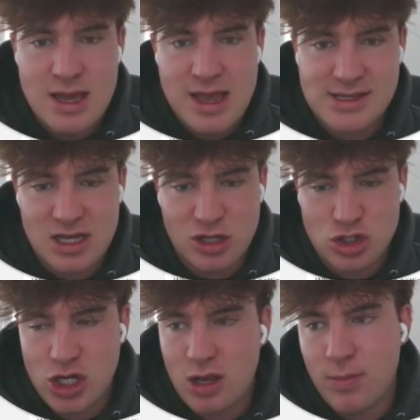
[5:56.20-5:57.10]
is
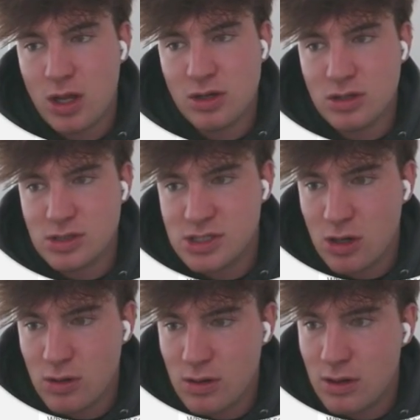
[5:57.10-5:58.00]
ka-ching bundles.
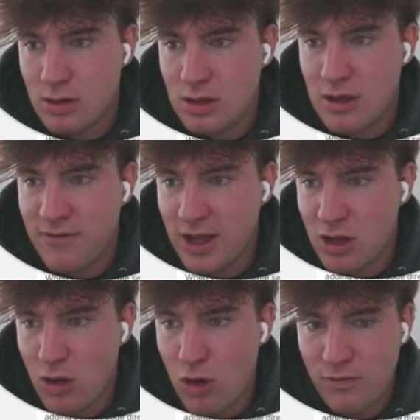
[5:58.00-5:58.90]
So if I
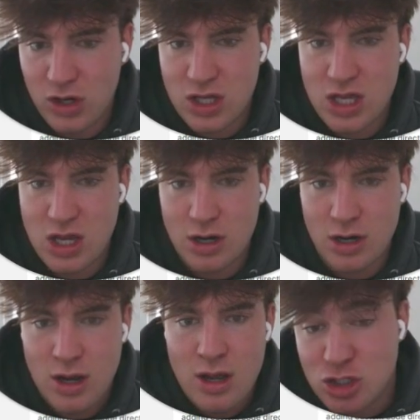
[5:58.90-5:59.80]
go over
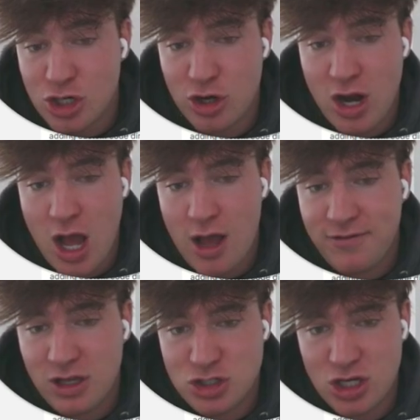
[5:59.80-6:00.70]
here and turn
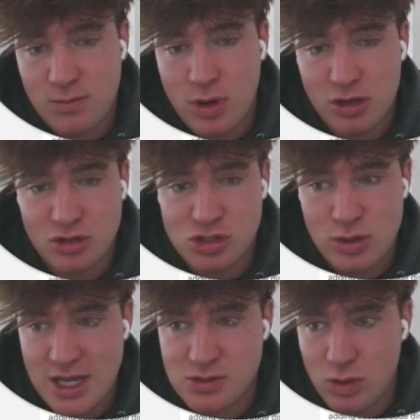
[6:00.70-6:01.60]
off ka-ching bundles, you
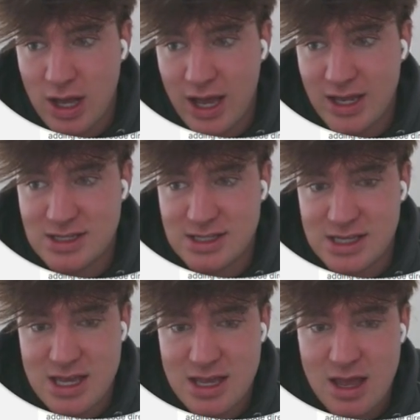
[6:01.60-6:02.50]
guys will kind of
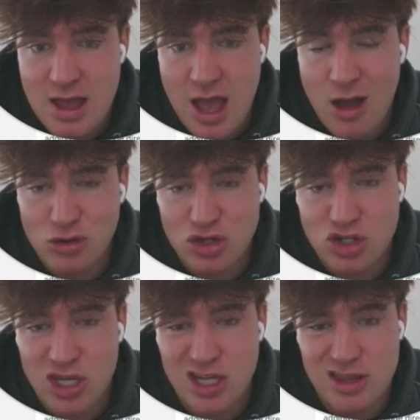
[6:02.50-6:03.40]
see how
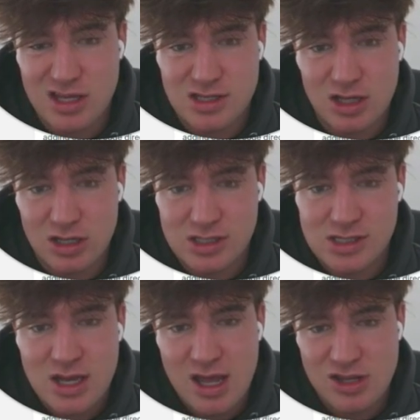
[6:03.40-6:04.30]
shitty this looks.
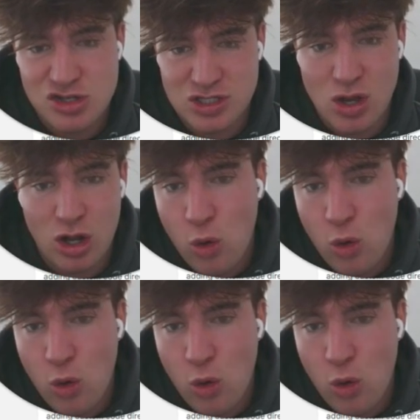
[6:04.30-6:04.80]
It's just a